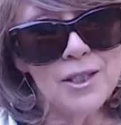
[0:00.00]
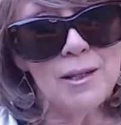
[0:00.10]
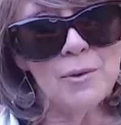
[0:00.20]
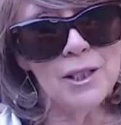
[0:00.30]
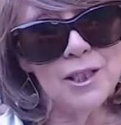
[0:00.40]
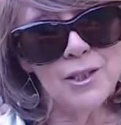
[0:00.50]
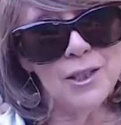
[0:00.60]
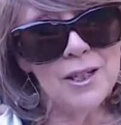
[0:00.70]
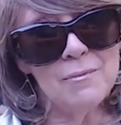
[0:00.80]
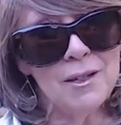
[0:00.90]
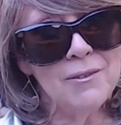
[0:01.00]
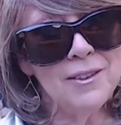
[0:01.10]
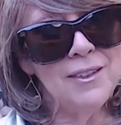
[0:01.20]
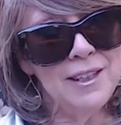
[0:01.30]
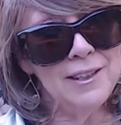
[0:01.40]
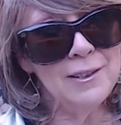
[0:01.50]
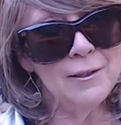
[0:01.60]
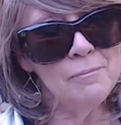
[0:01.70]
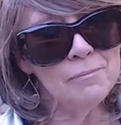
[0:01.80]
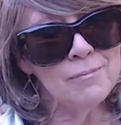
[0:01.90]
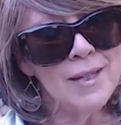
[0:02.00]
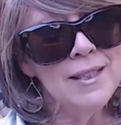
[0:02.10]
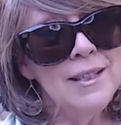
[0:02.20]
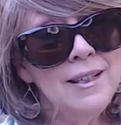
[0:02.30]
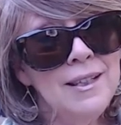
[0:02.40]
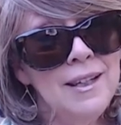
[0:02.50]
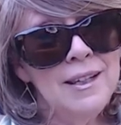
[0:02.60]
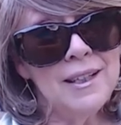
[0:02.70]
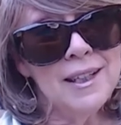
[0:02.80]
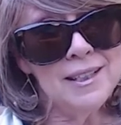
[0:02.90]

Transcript: and I'm going to cook it on my grill later. A